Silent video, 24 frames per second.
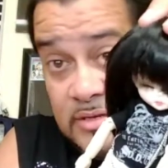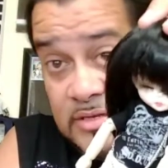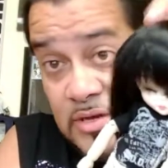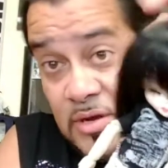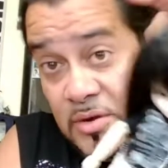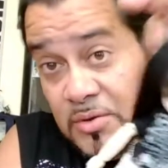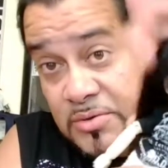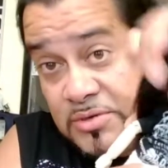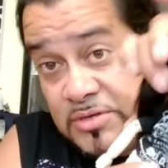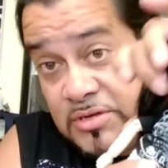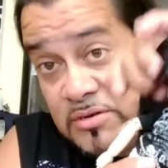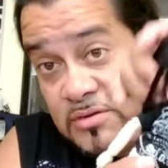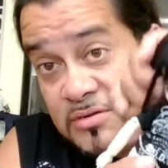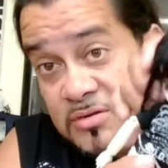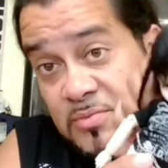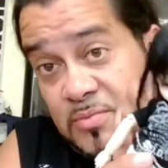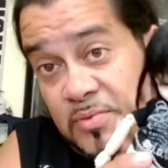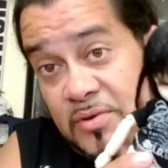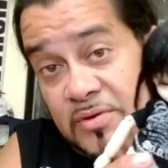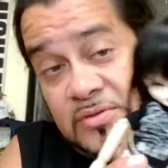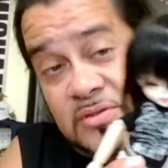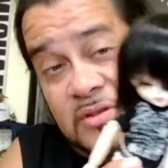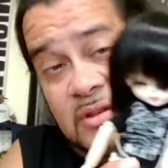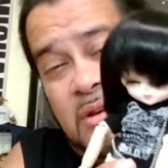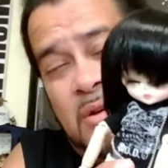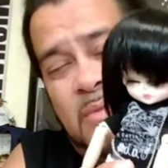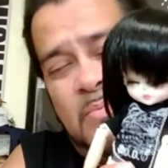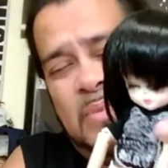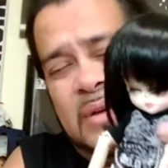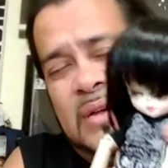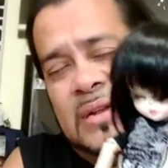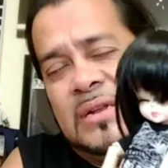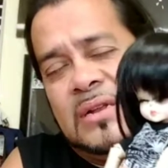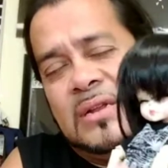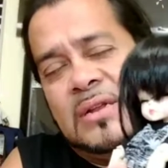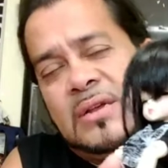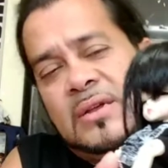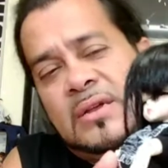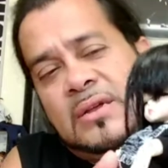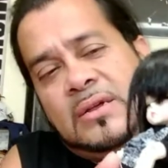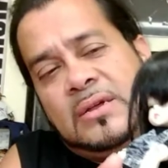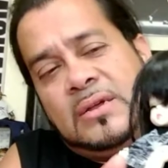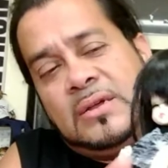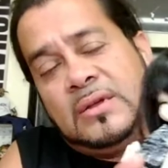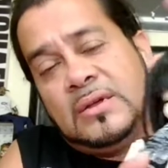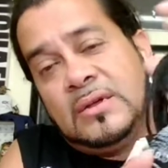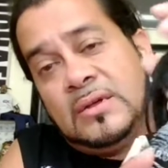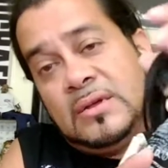Hujoo supposed to go, but
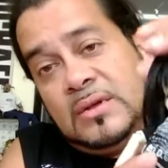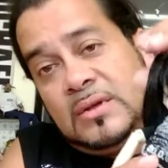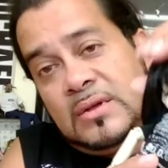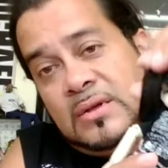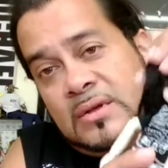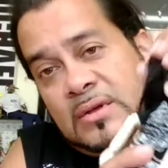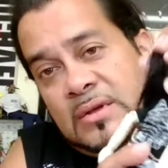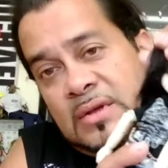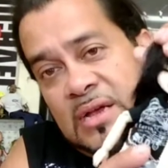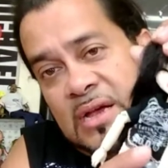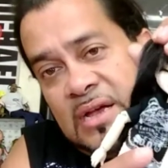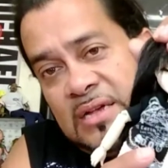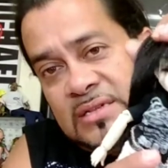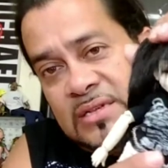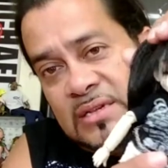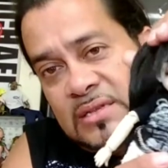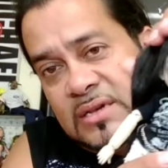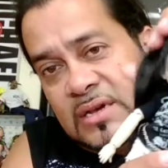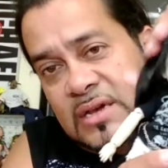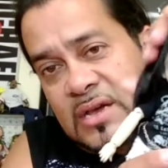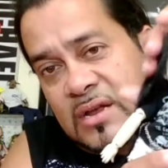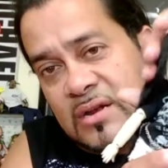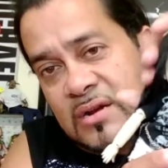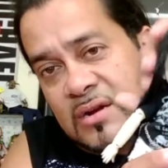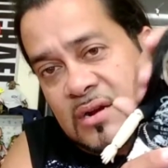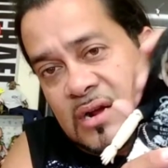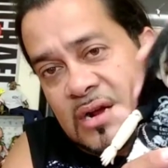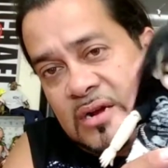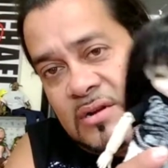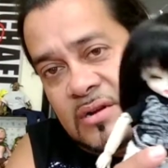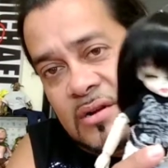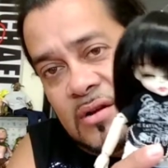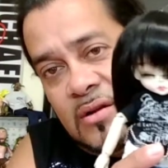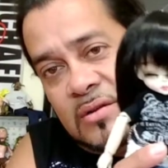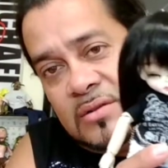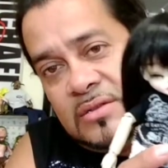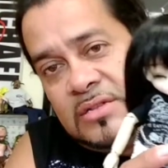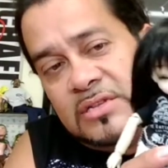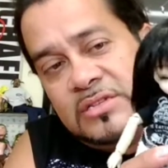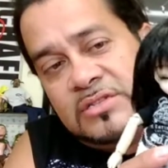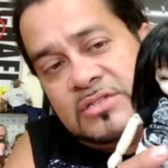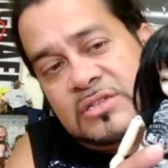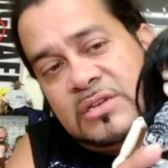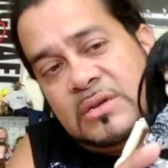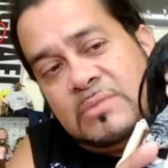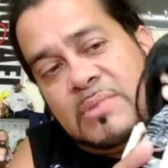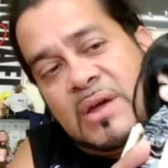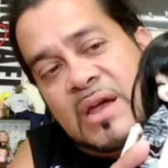I said, look at her. I don't know. I think
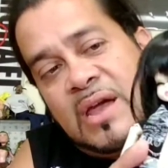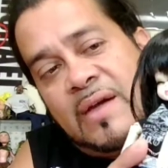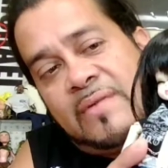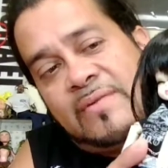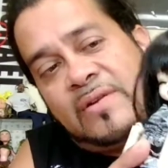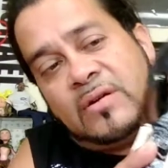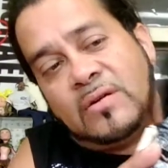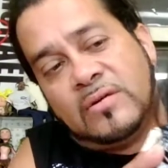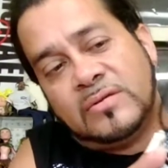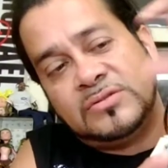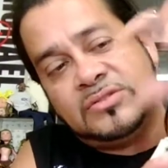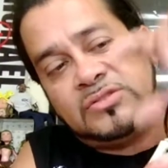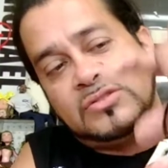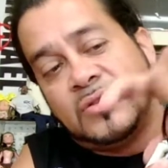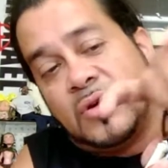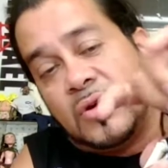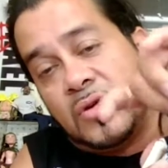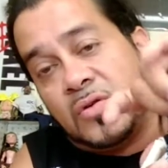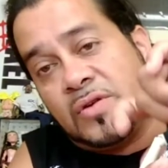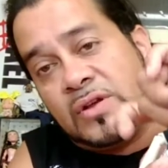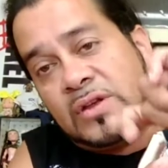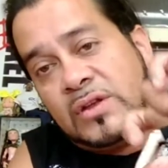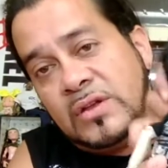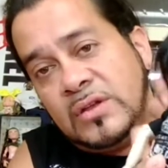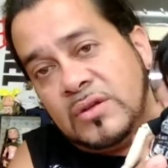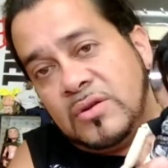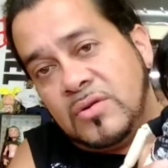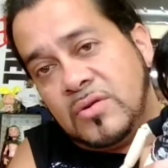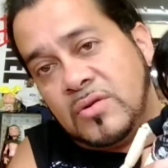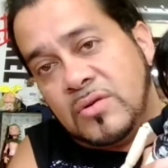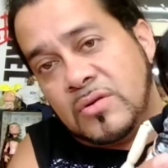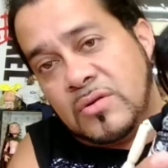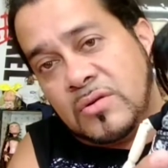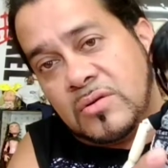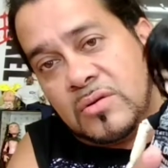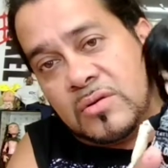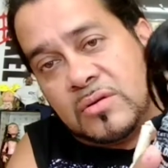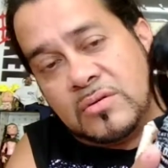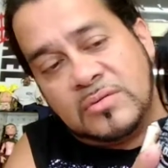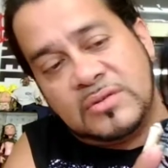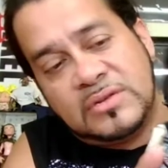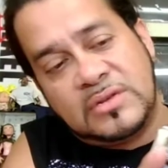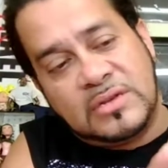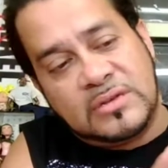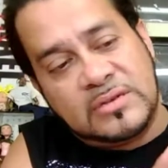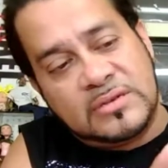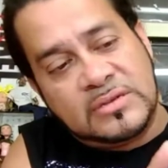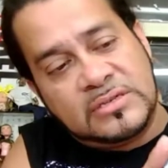she might have her own story, or
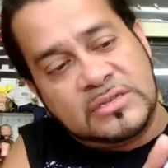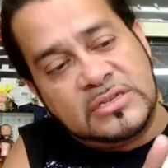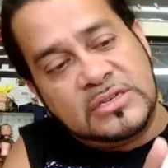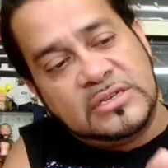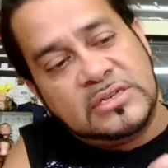she